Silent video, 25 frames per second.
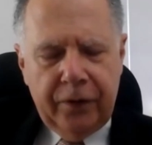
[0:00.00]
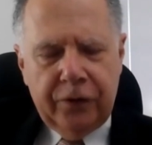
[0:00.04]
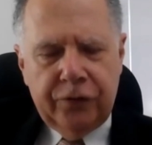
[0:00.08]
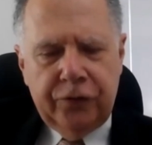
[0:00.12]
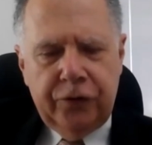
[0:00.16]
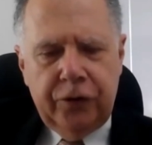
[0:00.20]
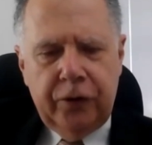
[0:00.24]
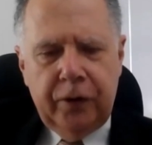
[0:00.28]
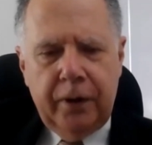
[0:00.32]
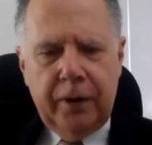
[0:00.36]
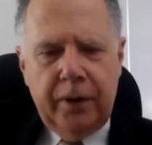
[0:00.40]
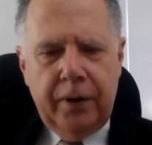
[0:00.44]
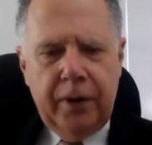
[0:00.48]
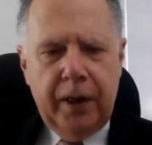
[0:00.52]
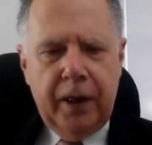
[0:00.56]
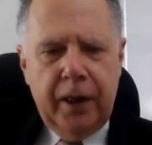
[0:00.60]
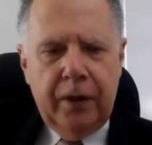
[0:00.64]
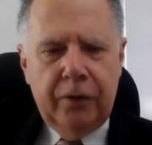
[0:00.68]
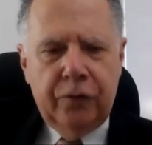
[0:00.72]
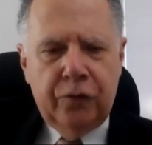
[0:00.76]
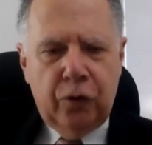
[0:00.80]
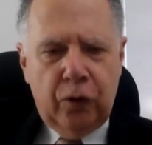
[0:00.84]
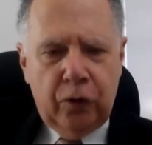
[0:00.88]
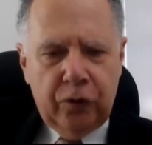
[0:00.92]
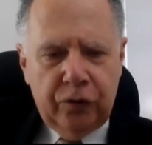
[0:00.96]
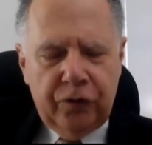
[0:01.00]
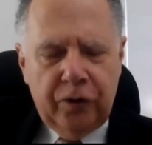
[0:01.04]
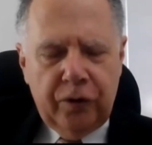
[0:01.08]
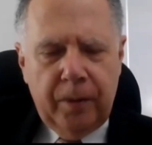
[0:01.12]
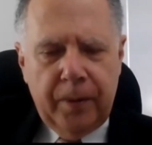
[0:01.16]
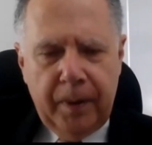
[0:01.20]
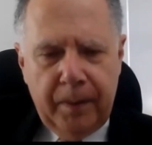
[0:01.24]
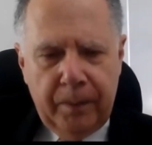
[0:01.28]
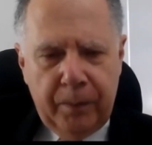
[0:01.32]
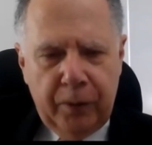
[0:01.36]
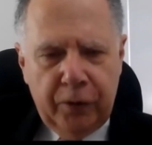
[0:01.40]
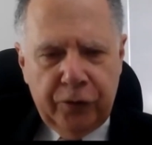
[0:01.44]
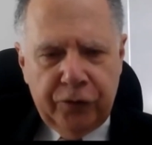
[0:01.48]
official in the George
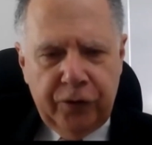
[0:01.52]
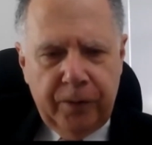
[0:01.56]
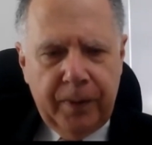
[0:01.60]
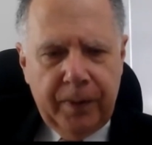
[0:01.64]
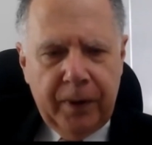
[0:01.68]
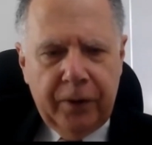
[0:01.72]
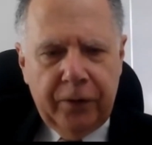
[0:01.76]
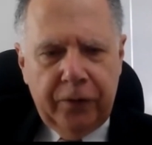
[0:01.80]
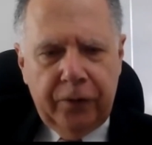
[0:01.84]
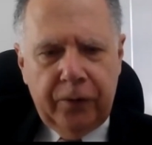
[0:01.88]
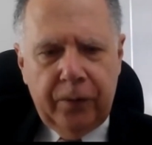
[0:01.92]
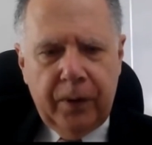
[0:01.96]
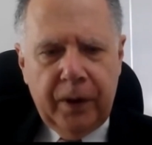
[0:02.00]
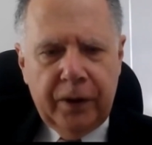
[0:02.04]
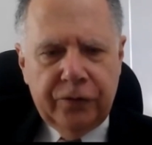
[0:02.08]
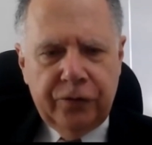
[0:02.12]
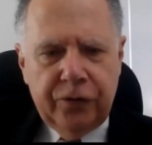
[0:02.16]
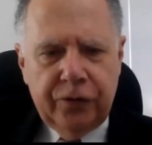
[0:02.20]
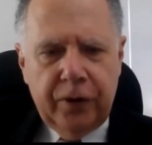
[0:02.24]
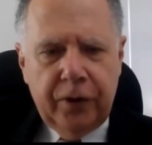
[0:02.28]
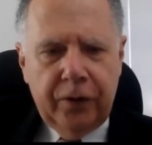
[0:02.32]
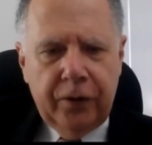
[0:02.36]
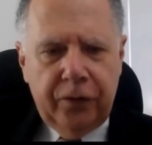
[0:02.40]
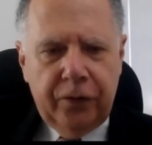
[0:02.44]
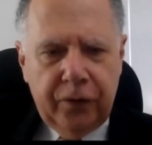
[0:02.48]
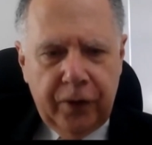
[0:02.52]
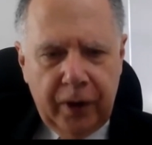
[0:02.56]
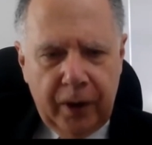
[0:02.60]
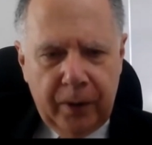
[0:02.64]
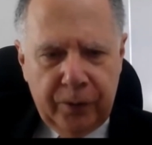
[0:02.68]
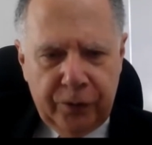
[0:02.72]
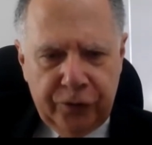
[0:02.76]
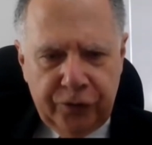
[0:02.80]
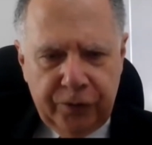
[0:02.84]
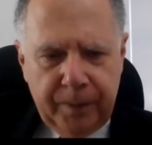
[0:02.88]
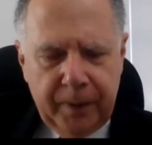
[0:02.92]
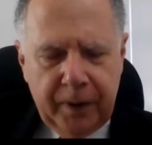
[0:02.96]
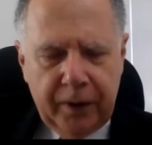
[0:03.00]
W. Bush administration,
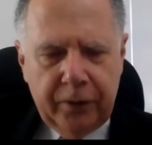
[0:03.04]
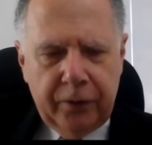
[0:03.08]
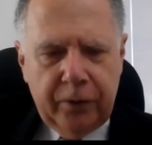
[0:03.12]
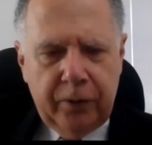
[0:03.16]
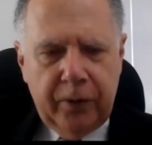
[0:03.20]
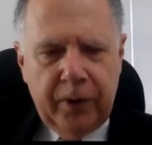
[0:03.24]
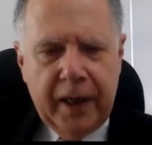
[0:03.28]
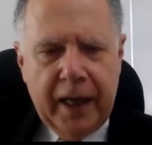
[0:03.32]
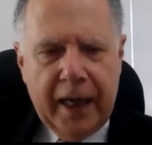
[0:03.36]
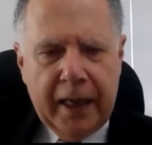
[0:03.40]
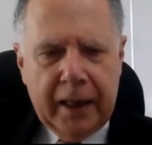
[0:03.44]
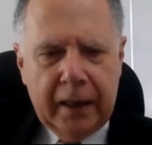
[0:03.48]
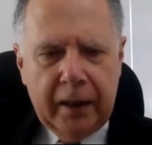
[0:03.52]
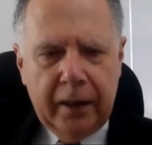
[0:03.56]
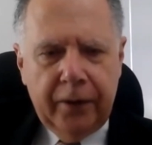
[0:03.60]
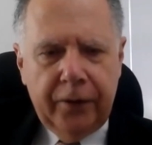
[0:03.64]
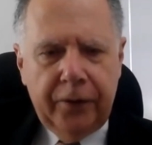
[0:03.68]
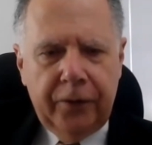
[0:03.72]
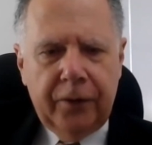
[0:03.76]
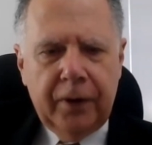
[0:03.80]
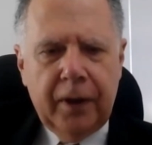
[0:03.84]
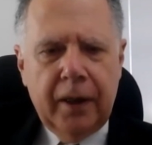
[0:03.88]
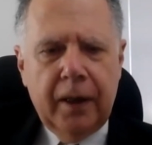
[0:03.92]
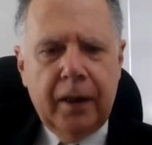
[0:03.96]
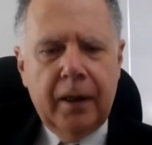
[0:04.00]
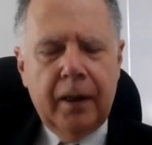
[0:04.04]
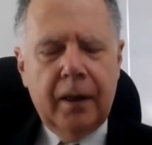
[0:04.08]
distinguished military analyst.